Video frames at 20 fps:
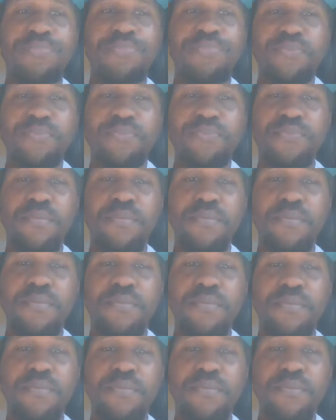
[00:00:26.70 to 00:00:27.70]

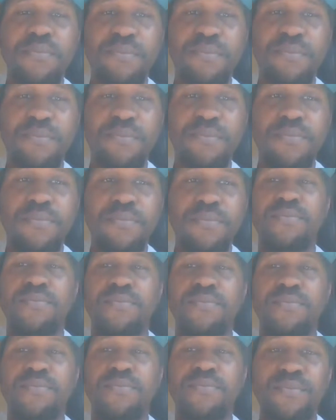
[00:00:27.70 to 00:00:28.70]

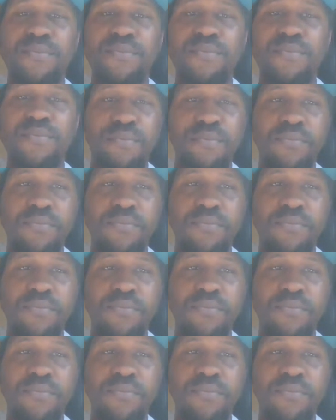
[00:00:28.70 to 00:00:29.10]
[no speech]